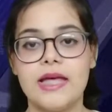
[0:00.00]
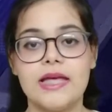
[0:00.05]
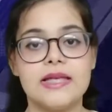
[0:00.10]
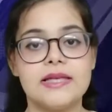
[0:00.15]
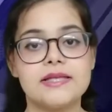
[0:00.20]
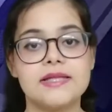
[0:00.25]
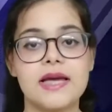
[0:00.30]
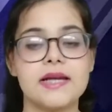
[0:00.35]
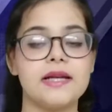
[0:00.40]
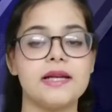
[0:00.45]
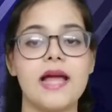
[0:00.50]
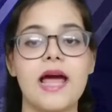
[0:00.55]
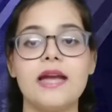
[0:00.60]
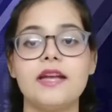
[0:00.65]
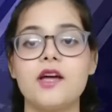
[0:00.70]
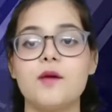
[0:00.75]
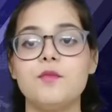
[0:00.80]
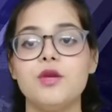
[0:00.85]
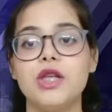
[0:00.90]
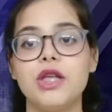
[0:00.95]

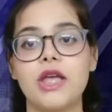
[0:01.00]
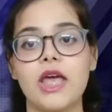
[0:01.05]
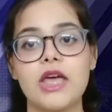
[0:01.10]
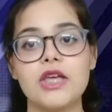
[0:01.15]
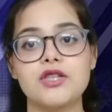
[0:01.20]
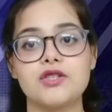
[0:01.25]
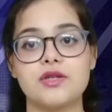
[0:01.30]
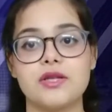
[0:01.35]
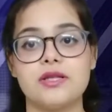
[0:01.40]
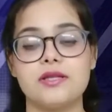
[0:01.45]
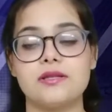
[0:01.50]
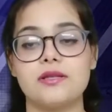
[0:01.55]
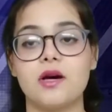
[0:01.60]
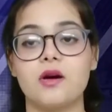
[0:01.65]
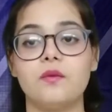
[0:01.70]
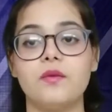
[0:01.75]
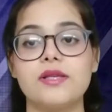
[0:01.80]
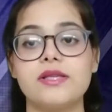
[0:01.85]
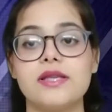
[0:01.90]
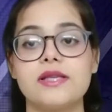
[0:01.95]
Satellite communication
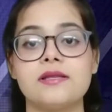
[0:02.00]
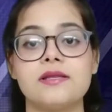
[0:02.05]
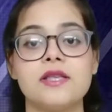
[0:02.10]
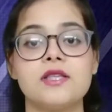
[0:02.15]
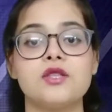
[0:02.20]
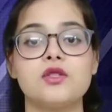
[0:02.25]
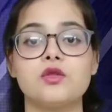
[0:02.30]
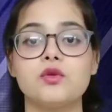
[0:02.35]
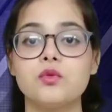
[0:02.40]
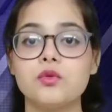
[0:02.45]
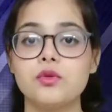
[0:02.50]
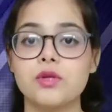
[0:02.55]
services is